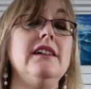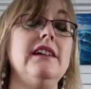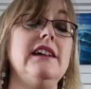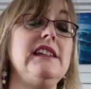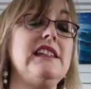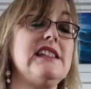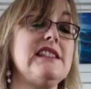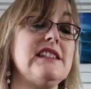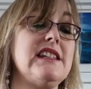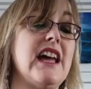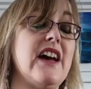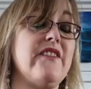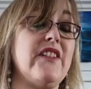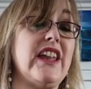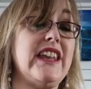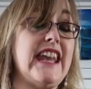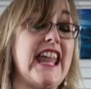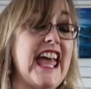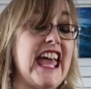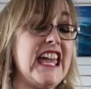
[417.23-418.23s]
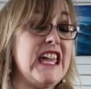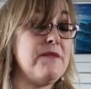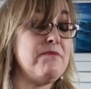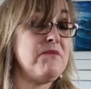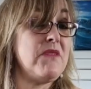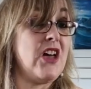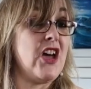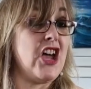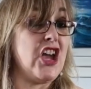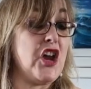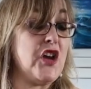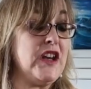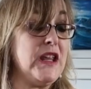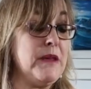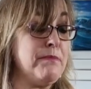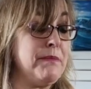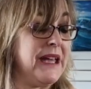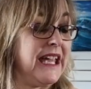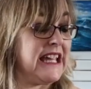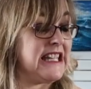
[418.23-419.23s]
It doesn't have a name. I only
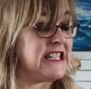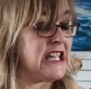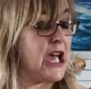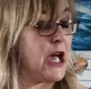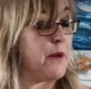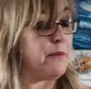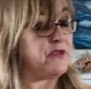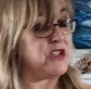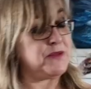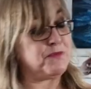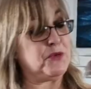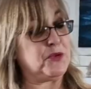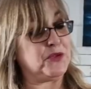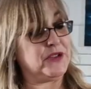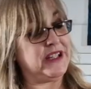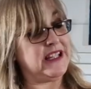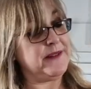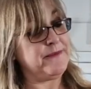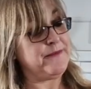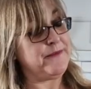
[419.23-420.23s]
picked it up this morning.